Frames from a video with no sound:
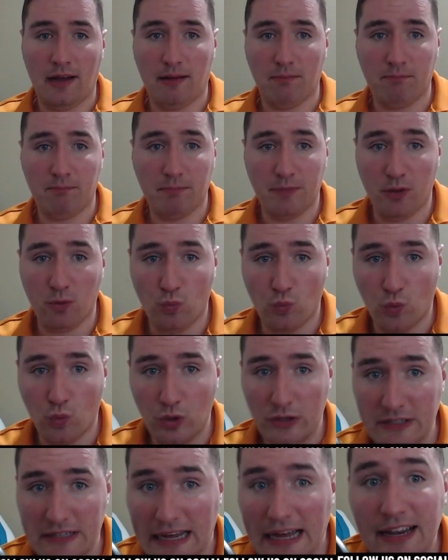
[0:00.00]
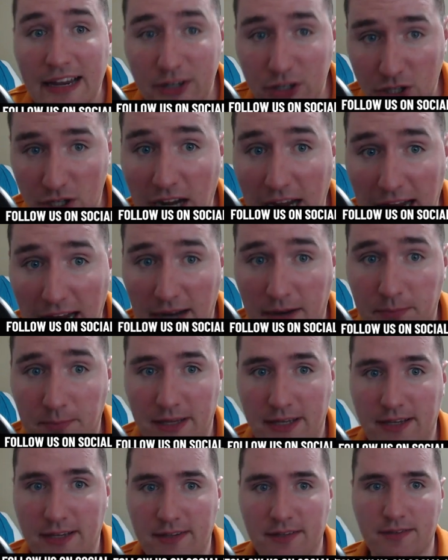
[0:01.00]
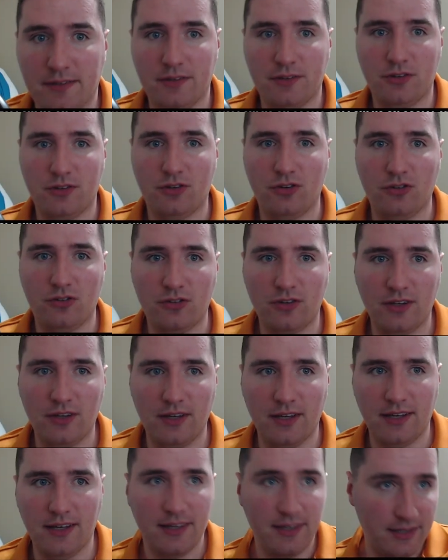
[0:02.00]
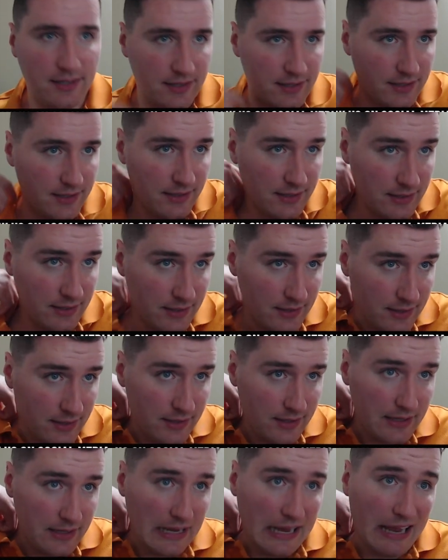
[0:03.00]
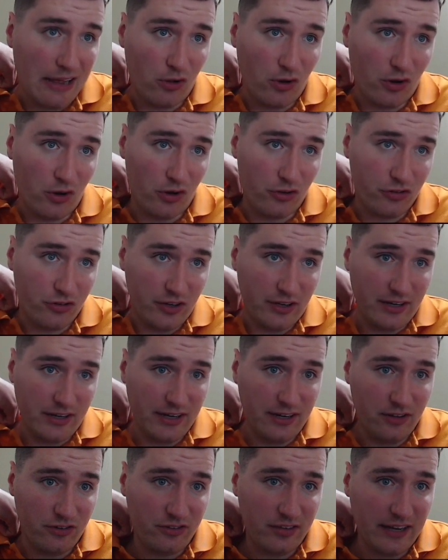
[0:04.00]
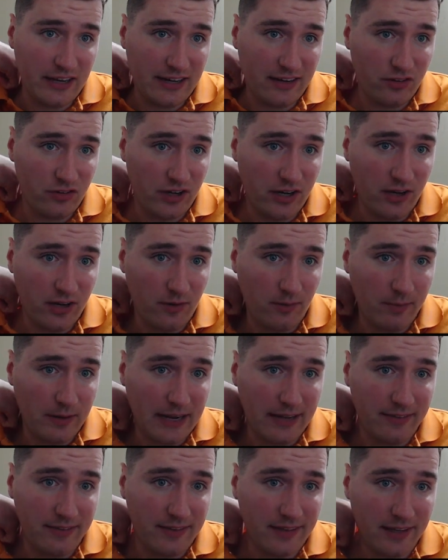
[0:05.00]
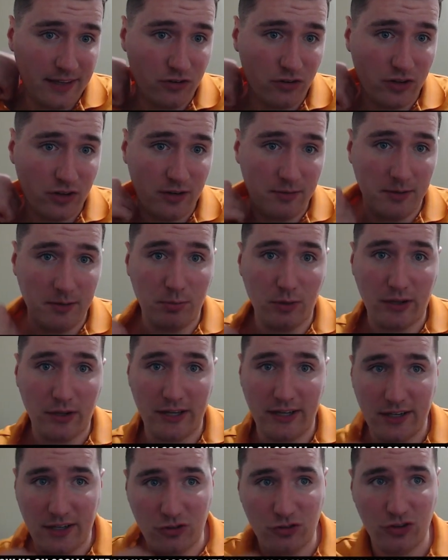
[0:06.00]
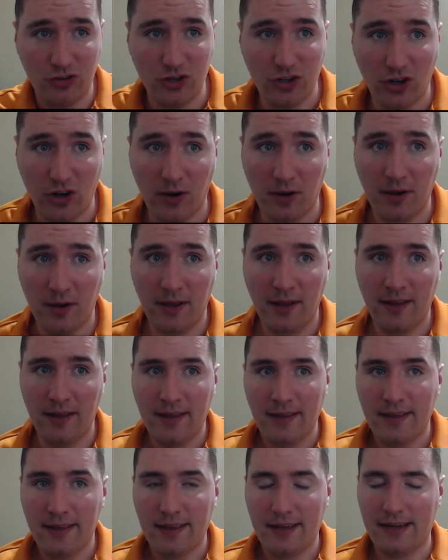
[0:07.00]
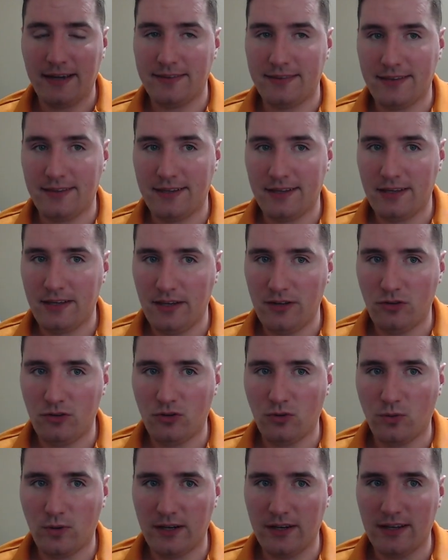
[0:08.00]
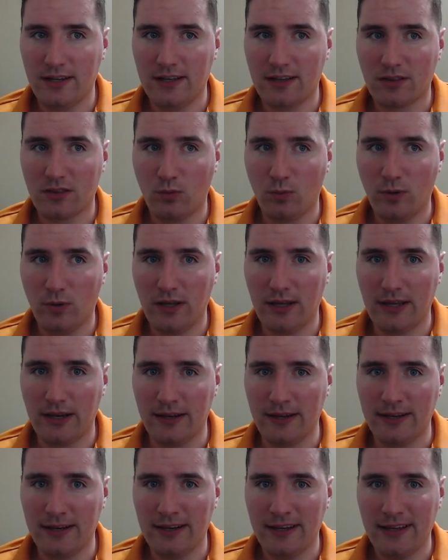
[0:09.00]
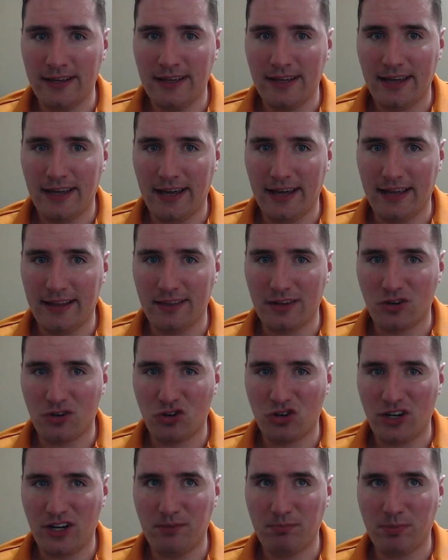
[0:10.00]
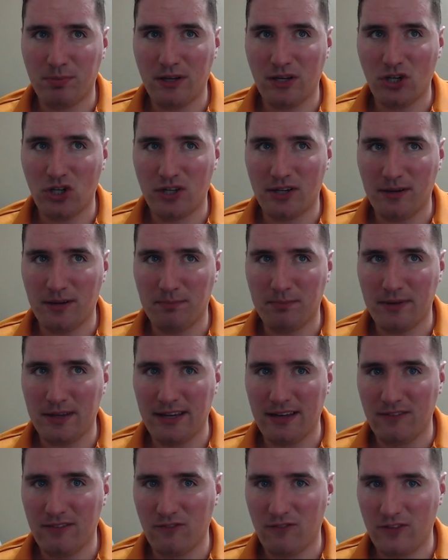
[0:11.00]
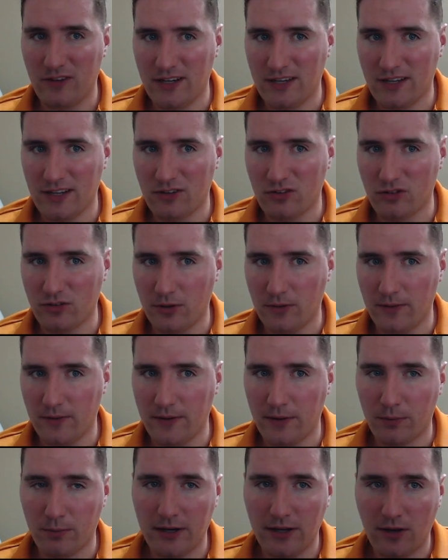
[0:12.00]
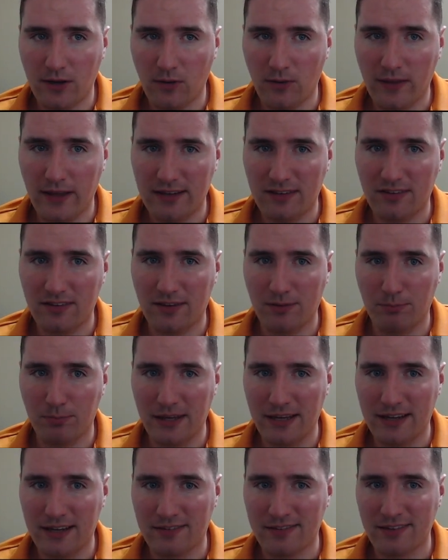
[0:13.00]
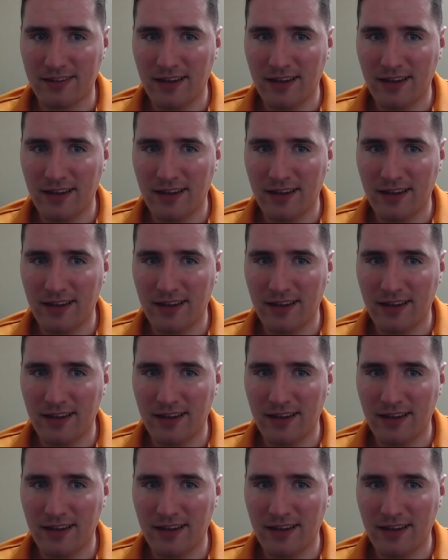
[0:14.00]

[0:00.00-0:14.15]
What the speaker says: It would not shock me to see Kyle Larson get his second title, but I think it's going to be Blaney's year. I think he's going to get the win and the championship at Phoenix. So there we go. That's the picks.